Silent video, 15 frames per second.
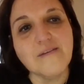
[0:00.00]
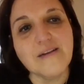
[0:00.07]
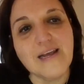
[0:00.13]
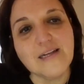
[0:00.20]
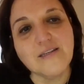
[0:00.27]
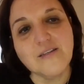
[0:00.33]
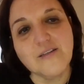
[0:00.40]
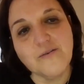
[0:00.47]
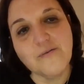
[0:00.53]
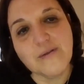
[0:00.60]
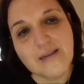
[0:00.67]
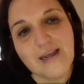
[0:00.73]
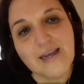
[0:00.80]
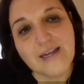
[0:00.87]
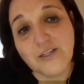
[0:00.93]
it had to do
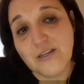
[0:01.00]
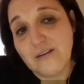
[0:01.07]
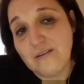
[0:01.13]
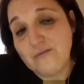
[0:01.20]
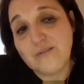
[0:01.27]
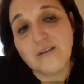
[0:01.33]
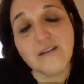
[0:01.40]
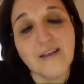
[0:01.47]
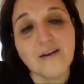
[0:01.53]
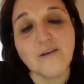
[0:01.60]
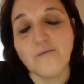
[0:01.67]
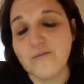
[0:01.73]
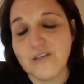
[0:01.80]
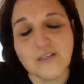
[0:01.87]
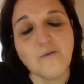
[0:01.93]
with nature, and also that it
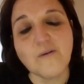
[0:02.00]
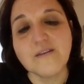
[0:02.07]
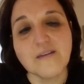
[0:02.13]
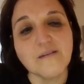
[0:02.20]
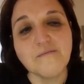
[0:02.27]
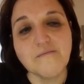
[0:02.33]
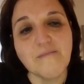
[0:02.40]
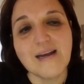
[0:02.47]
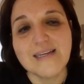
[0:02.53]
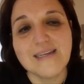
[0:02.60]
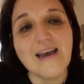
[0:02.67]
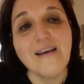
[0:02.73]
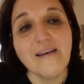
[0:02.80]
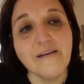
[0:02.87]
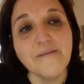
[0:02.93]
just wasn't my
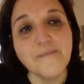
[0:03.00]
day.